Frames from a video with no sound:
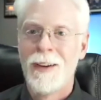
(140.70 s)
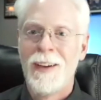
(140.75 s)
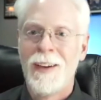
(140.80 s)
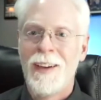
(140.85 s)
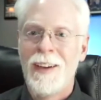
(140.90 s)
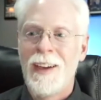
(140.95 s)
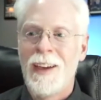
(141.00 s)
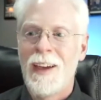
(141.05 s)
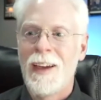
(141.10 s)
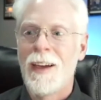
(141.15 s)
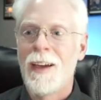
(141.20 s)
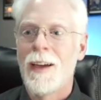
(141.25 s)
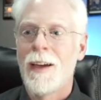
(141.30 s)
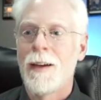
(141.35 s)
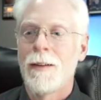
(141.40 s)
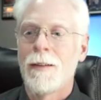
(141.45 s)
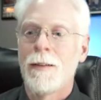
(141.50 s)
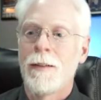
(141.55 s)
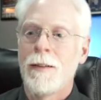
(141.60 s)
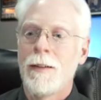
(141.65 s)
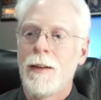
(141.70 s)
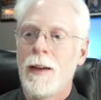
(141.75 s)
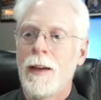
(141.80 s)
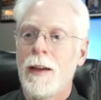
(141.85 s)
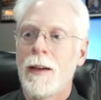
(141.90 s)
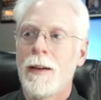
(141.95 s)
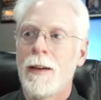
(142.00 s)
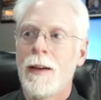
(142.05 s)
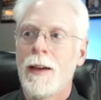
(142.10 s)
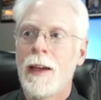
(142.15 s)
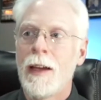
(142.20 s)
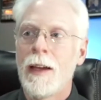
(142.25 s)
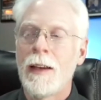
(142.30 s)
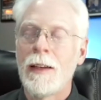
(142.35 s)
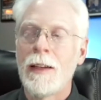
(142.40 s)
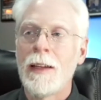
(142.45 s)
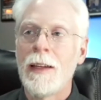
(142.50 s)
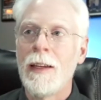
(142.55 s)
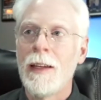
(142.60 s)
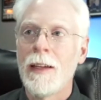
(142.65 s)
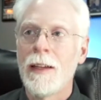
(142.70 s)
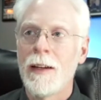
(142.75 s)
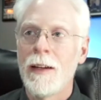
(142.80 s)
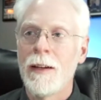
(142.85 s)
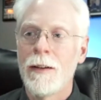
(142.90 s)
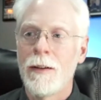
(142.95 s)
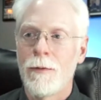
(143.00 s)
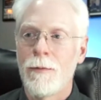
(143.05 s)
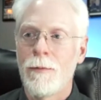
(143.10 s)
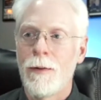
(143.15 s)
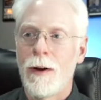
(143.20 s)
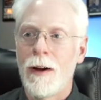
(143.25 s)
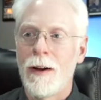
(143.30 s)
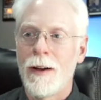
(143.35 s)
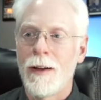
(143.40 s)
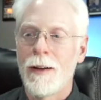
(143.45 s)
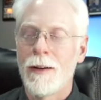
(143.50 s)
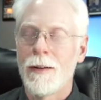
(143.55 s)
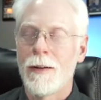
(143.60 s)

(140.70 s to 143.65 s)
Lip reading: and getting to find